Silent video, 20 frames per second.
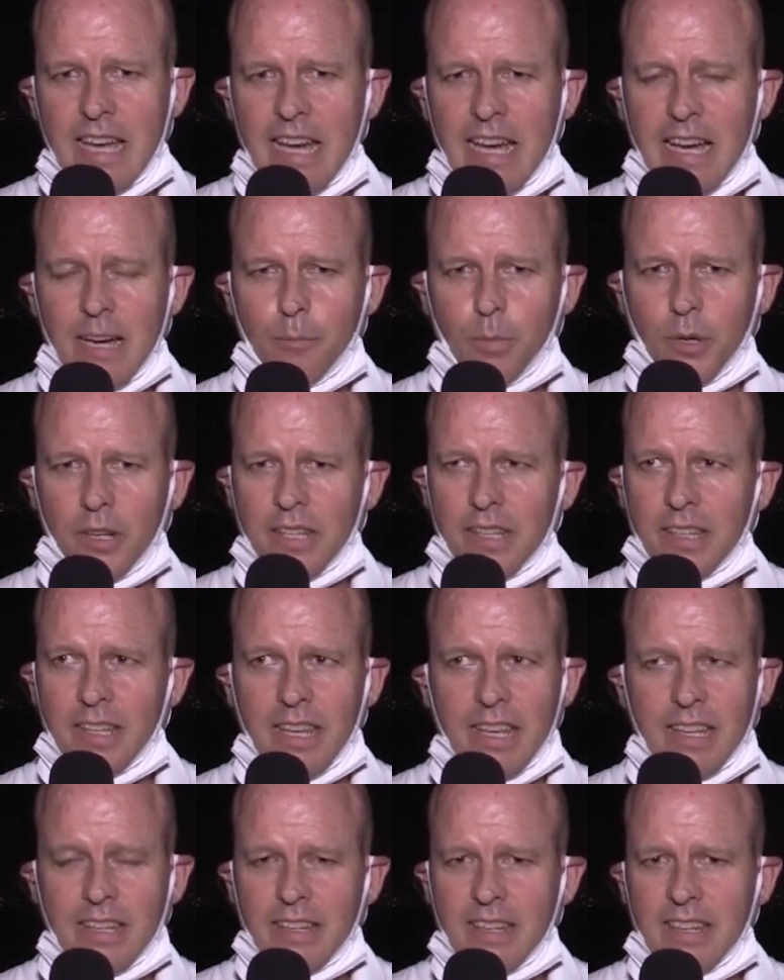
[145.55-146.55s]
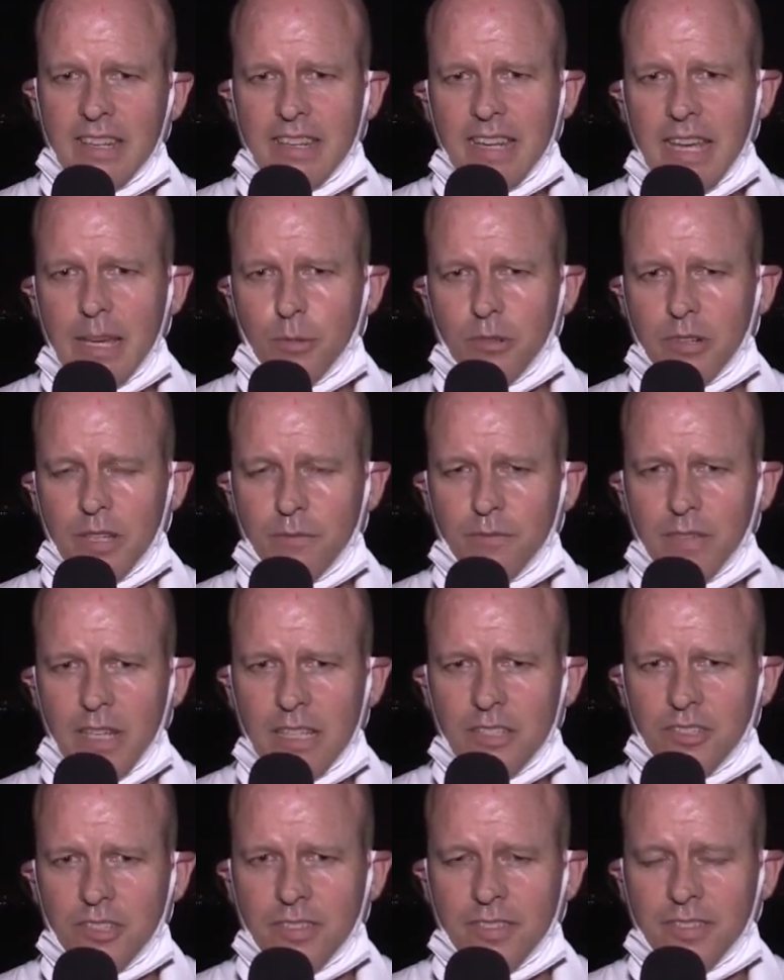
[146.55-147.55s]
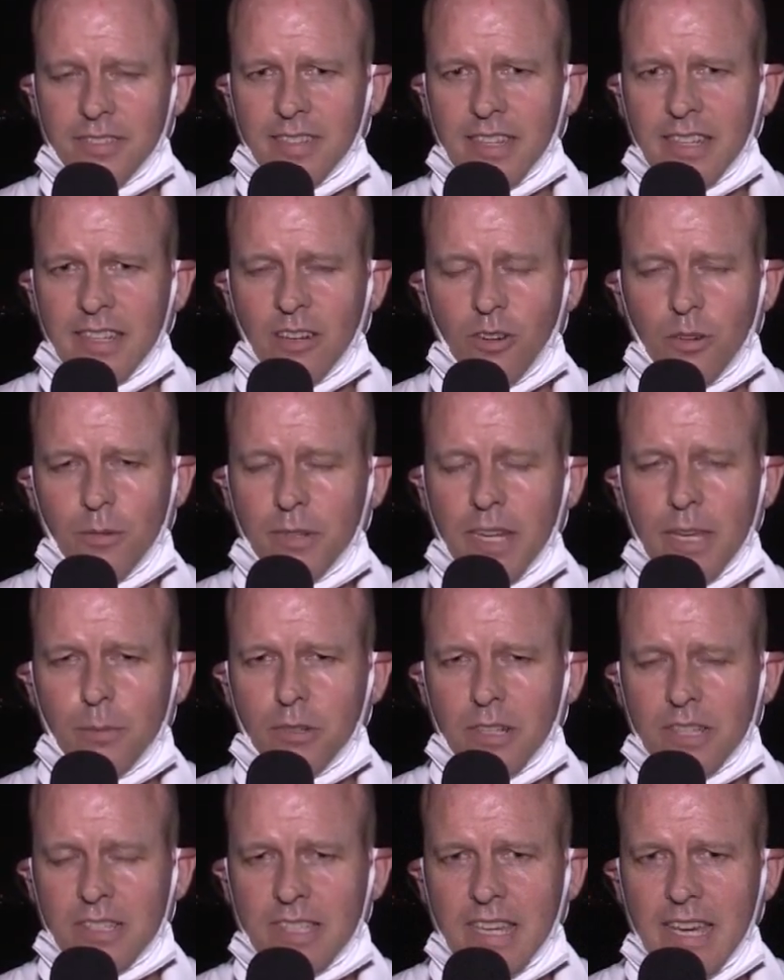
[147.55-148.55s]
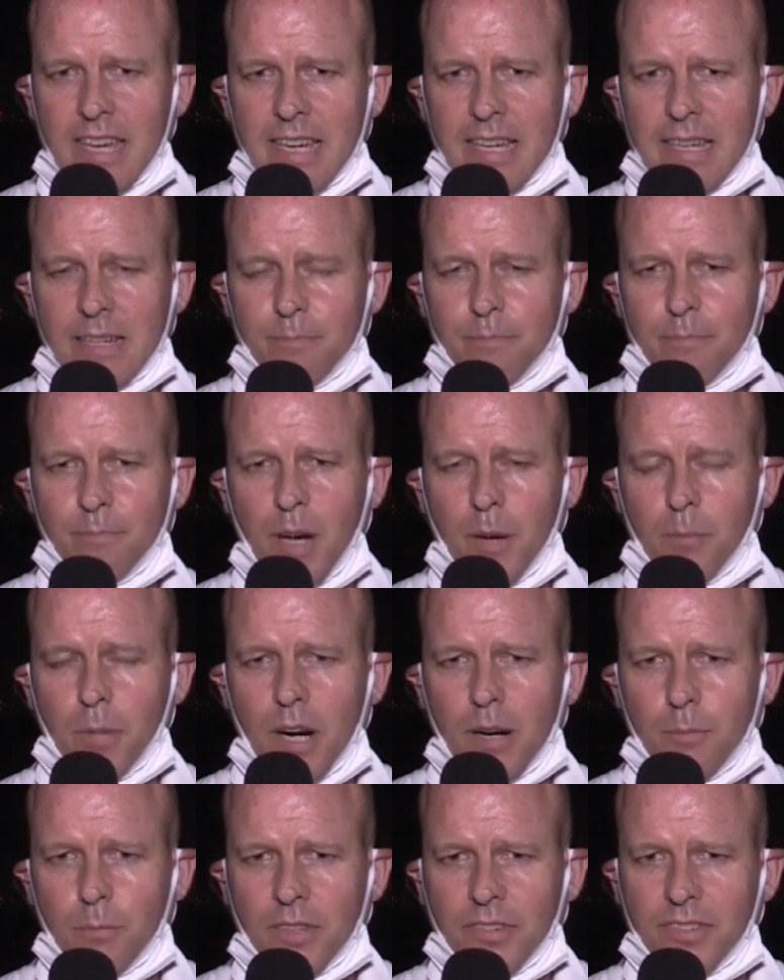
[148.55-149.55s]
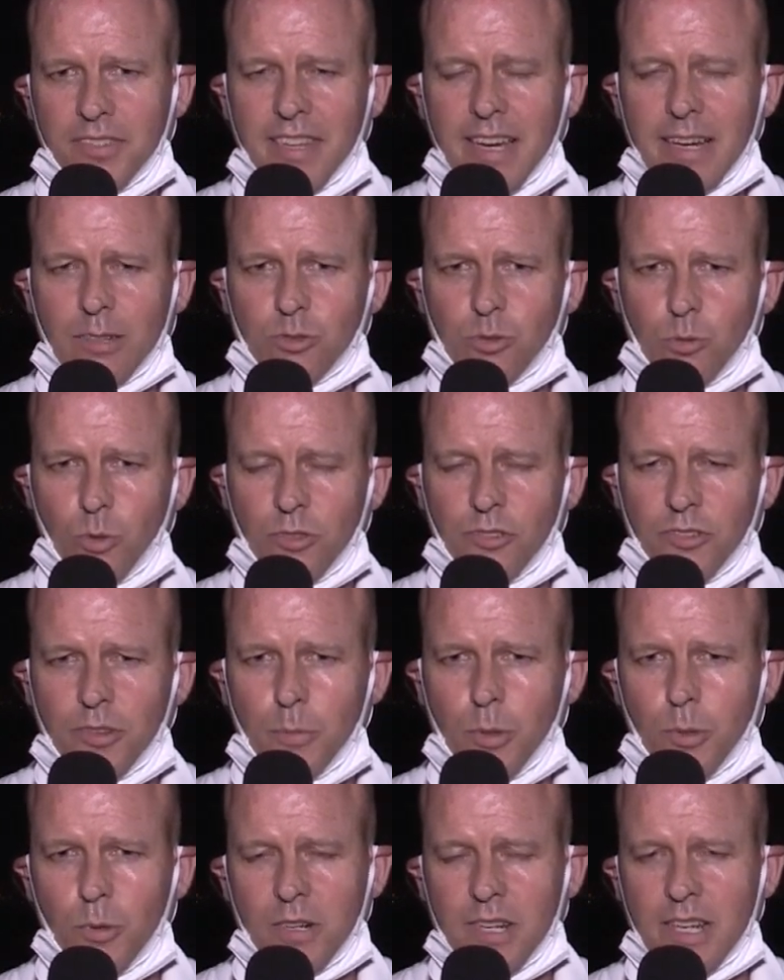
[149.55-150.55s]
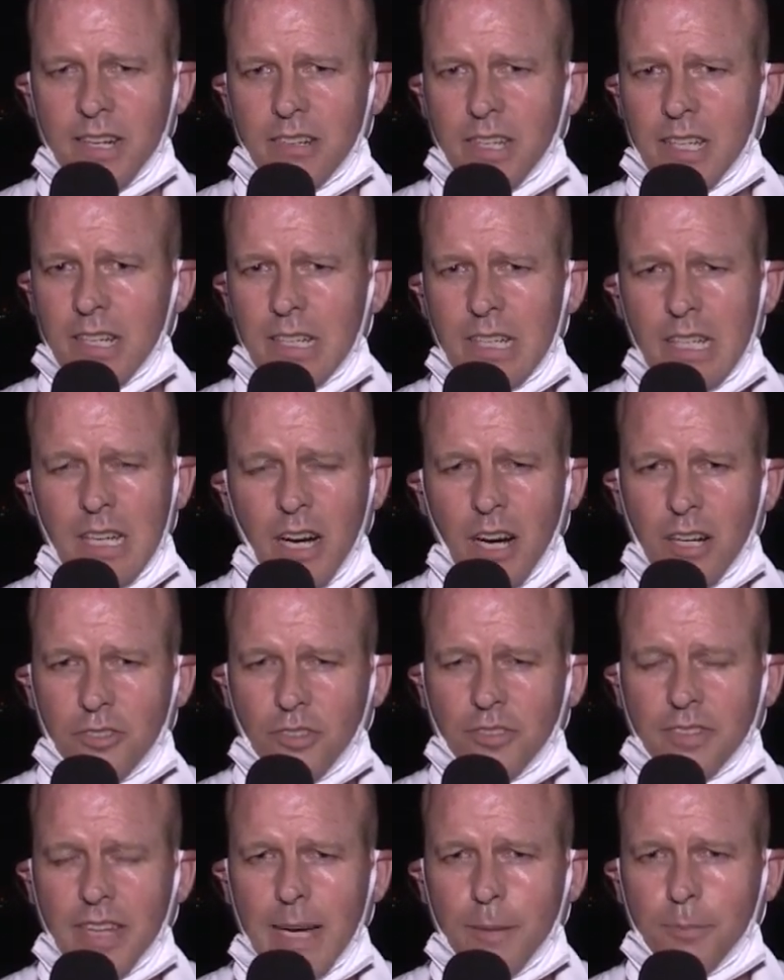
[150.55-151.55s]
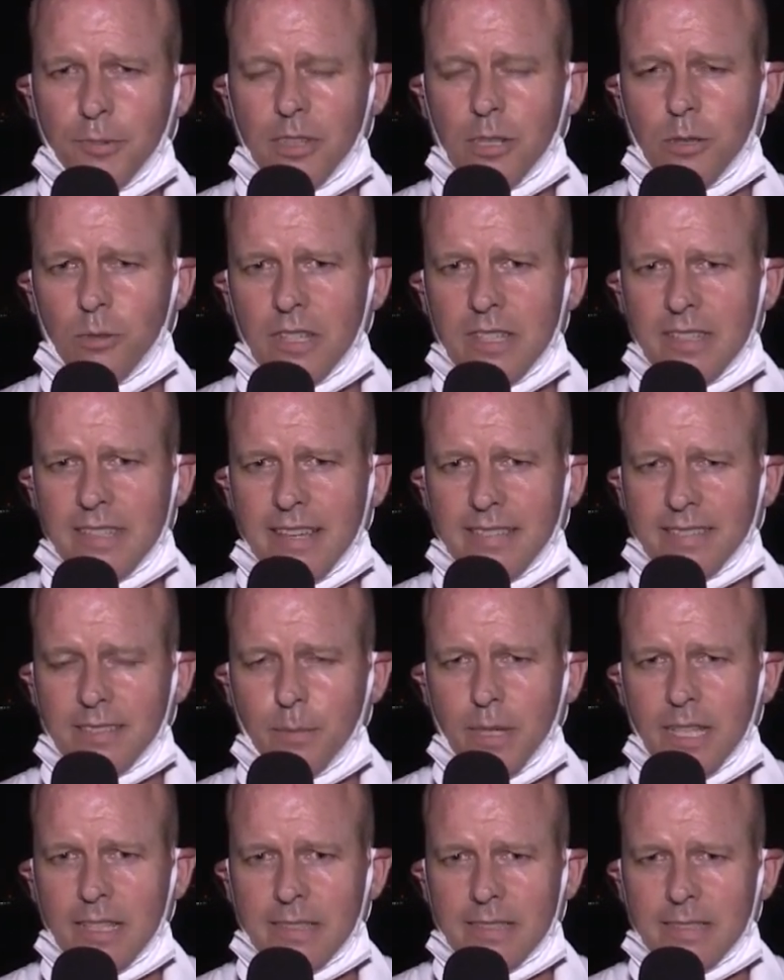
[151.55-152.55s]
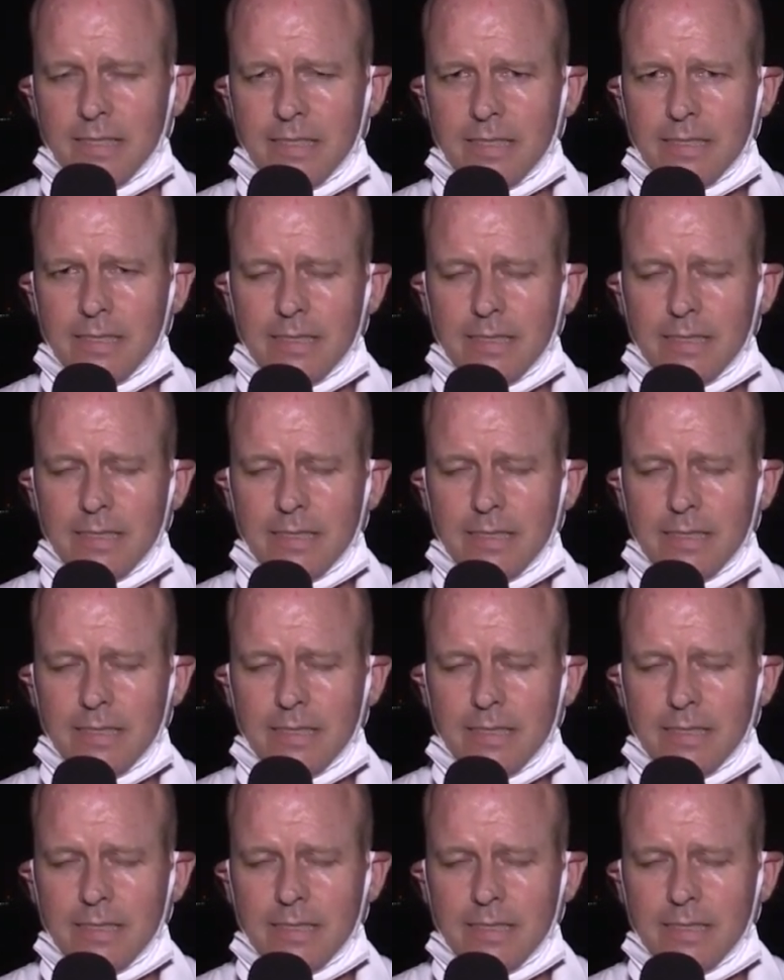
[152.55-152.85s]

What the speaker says: but in neighbouring villages and or neighbouring apartments down towards the port area are just absolutely decimated.